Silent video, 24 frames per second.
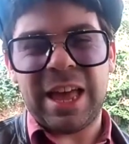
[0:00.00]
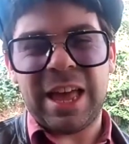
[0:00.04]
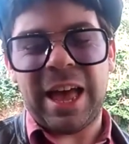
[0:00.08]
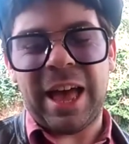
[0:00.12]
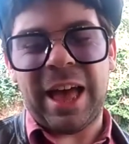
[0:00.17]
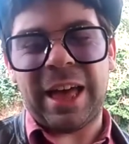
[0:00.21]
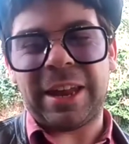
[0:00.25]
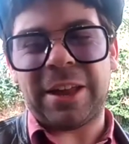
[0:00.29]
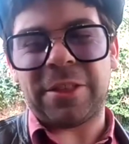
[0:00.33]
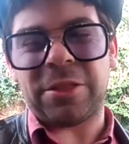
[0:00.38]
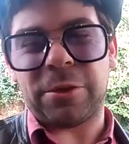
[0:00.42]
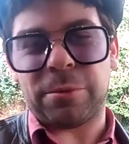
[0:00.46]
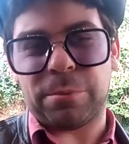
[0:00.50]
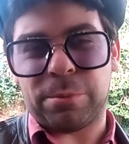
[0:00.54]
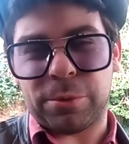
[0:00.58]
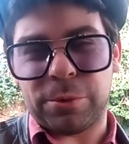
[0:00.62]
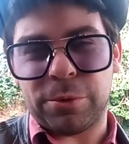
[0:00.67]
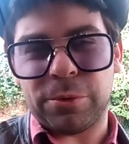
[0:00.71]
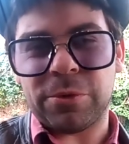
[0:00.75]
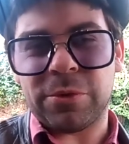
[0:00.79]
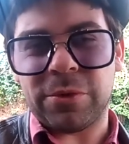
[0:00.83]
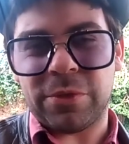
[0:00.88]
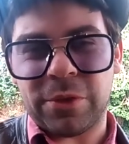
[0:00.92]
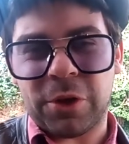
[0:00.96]
And at the
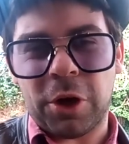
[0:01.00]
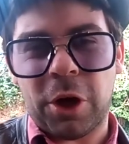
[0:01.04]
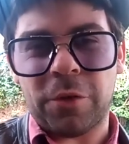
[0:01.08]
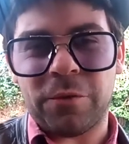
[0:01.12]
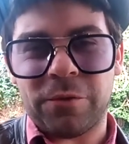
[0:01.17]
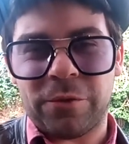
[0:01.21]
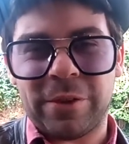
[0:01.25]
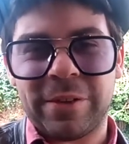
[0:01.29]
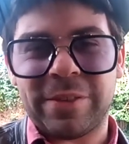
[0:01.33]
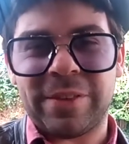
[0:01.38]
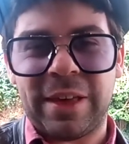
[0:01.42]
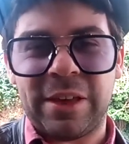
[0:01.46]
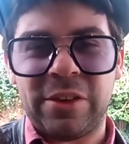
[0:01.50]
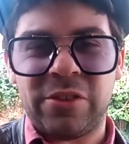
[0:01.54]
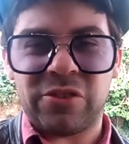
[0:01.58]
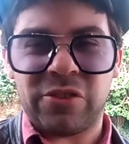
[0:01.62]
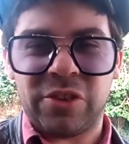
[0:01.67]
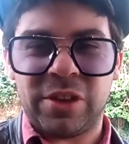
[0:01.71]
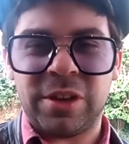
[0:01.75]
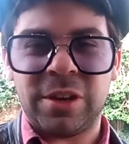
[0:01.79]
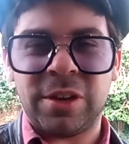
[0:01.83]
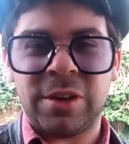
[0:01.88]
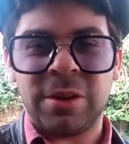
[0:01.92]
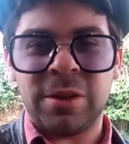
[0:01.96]
root of the
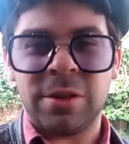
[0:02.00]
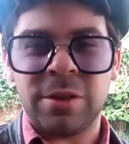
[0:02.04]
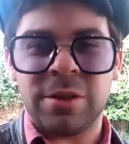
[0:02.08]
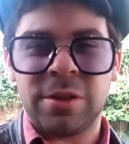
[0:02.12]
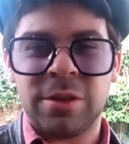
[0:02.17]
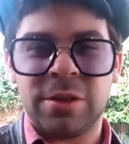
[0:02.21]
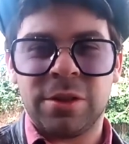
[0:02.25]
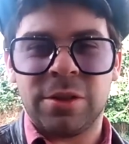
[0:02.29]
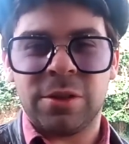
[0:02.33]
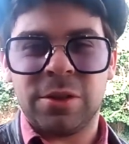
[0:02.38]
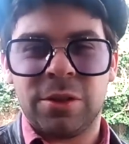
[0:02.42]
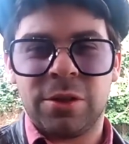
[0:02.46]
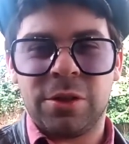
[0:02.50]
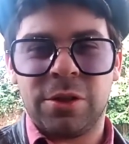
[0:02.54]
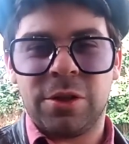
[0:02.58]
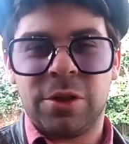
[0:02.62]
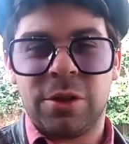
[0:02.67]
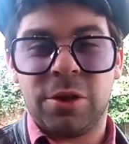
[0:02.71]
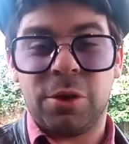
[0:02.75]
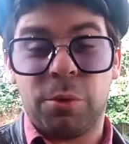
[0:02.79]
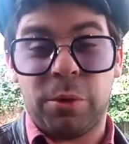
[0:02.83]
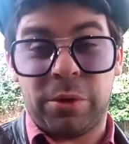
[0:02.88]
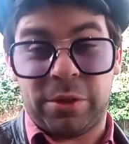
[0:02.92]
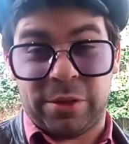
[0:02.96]
conversation
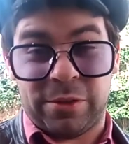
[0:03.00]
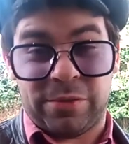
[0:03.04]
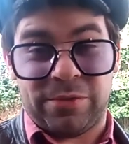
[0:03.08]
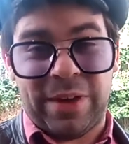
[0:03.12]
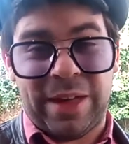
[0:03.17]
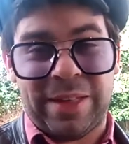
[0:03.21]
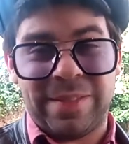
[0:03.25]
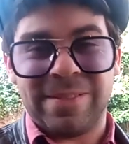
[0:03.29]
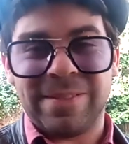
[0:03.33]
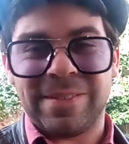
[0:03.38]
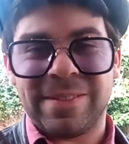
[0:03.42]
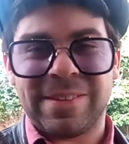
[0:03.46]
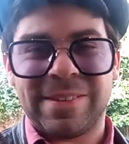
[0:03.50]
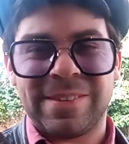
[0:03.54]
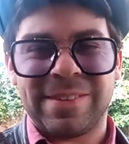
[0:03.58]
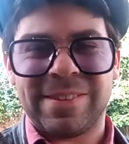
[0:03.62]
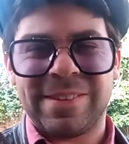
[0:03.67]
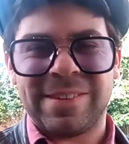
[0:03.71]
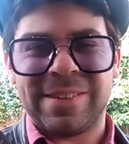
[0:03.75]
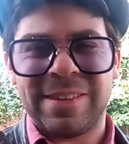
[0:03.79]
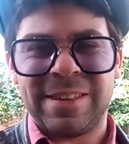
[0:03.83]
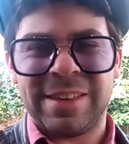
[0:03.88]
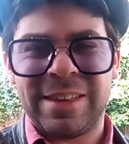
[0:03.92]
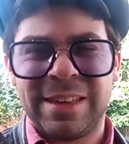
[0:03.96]
was
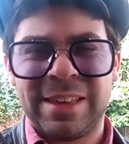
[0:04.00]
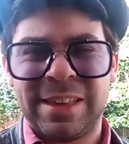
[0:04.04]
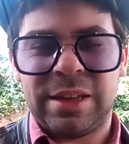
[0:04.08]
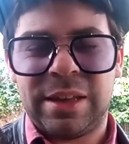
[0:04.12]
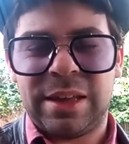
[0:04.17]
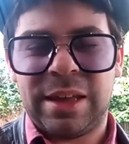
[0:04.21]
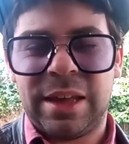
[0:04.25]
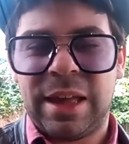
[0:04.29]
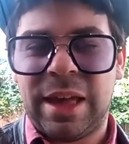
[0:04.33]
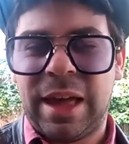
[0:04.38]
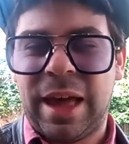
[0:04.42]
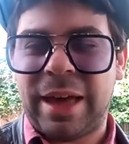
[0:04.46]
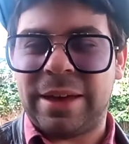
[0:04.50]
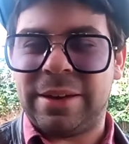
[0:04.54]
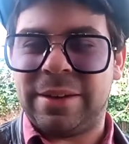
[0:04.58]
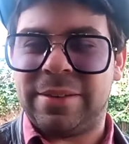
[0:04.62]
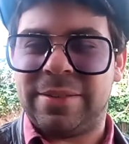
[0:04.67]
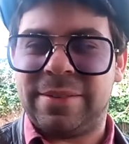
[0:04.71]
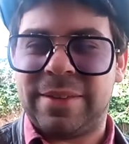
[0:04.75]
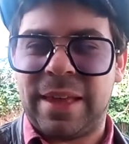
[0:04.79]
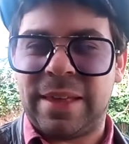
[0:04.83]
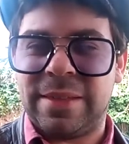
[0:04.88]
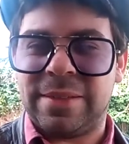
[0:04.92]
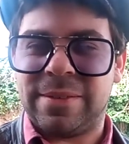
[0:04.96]
offence, and a
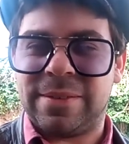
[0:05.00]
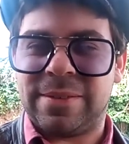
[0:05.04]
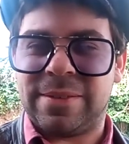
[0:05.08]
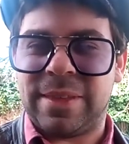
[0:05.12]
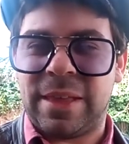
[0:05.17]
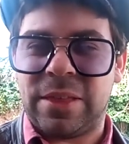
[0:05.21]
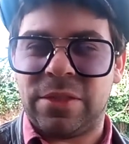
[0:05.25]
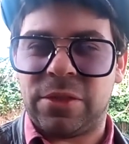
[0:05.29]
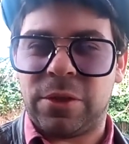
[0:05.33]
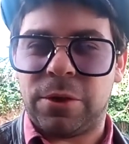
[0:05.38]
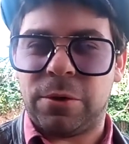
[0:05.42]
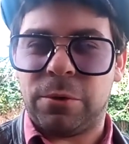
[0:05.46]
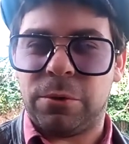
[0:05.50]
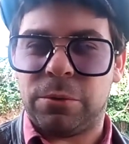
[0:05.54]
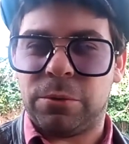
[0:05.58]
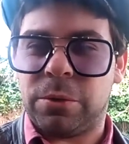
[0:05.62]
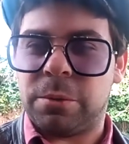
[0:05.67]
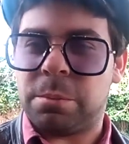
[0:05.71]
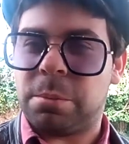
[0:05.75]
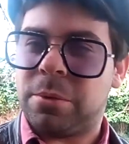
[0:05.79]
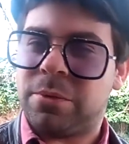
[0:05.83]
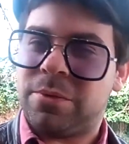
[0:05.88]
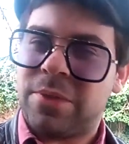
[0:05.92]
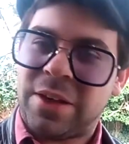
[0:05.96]
sense that those with a
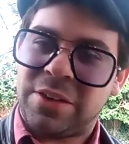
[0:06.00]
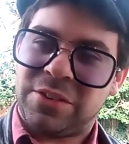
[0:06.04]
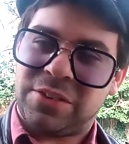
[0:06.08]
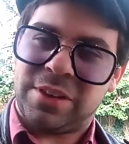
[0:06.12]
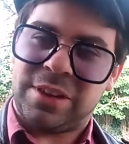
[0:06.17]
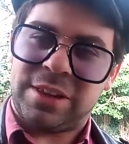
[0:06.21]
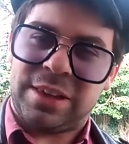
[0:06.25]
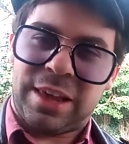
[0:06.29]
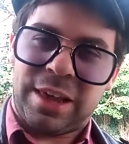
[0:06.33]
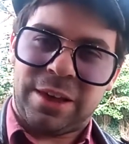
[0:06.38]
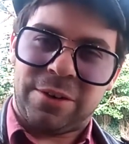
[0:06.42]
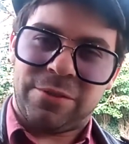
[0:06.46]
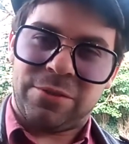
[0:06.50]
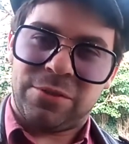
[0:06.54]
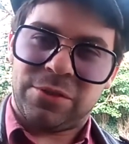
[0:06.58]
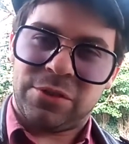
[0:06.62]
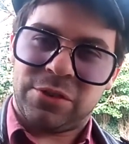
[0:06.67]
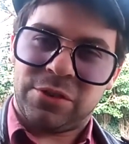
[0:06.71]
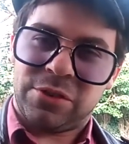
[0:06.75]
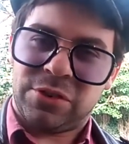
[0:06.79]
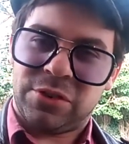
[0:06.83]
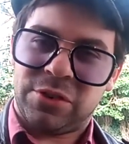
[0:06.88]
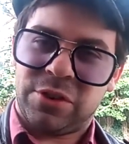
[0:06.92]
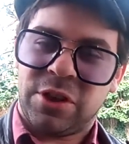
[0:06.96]
prophetic
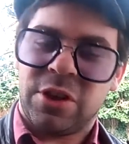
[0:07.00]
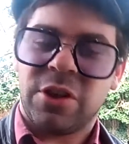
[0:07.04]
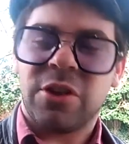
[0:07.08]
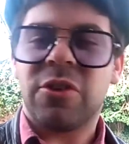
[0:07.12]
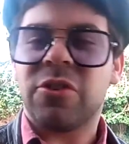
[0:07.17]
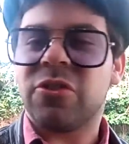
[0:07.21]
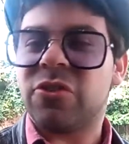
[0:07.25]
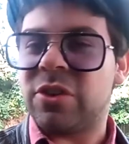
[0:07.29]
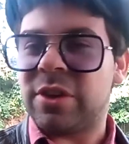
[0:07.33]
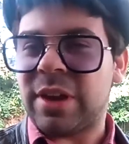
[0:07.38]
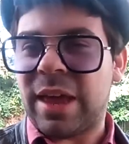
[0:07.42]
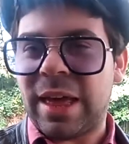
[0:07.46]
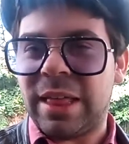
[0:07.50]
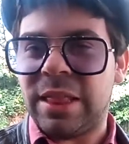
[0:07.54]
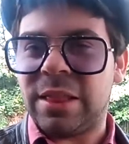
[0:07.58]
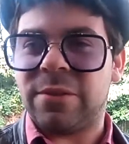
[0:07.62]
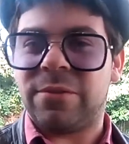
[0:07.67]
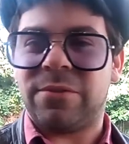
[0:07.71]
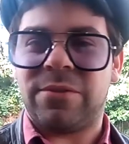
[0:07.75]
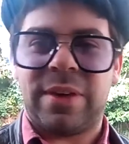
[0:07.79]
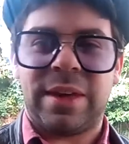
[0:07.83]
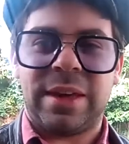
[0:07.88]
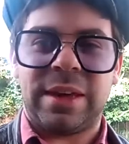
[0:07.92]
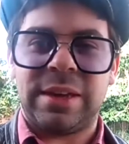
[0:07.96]
gift should
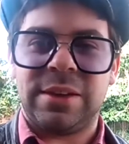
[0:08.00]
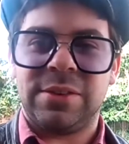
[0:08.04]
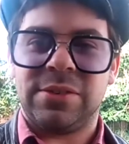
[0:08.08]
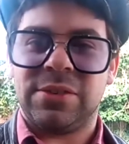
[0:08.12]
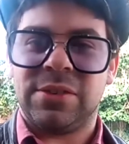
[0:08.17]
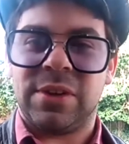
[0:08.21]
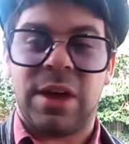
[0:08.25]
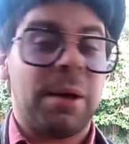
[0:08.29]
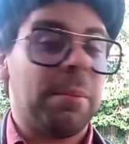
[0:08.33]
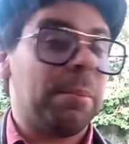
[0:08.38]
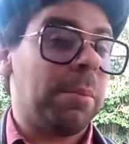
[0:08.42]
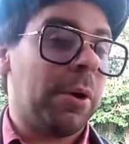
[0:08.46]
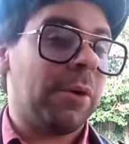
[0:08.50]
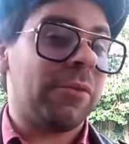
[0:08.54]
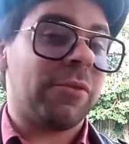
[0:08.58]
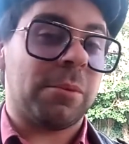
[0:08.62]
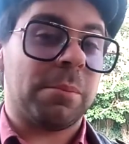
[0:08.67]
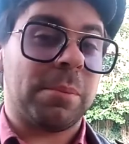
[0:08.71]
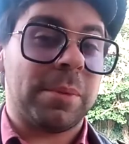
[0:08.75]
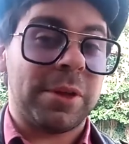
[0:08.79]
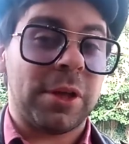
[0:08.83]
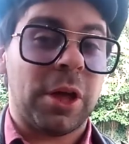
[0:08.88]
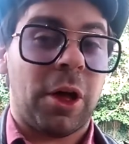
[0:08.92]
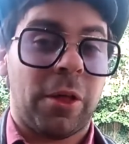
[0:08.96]
elevate above and
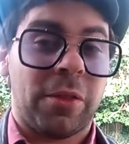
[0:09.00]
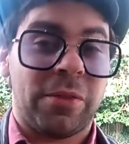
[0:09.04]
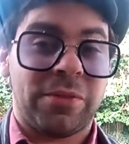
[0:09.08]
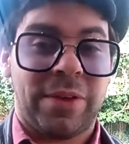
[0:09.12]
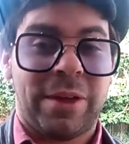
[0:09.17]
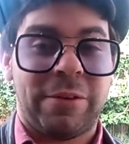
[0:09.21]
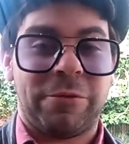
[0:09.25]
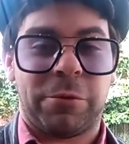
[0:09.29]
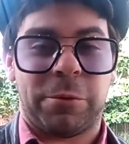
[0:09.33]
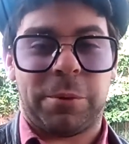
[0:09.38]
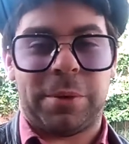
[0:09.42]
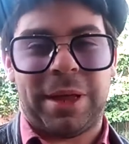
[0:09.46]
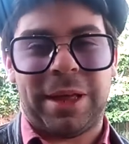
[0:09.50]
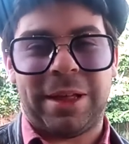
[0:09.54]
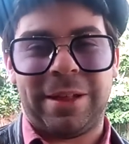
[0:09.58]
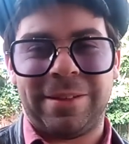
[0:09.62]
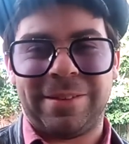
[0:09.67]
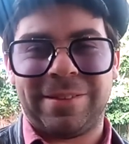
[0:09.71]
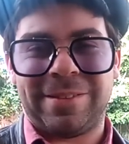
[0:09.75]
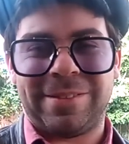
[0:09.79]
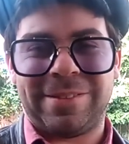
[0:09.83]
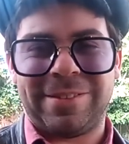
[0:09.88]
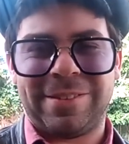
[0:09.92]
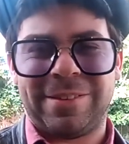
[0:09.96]
beyond everyone
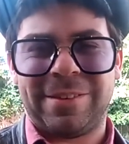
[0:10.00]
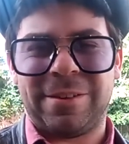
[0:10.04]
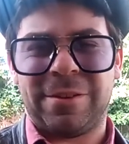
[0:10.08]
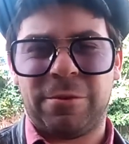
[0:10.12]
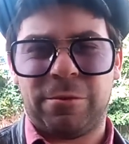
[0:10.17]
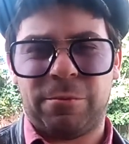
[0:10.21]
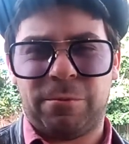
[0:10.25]
else.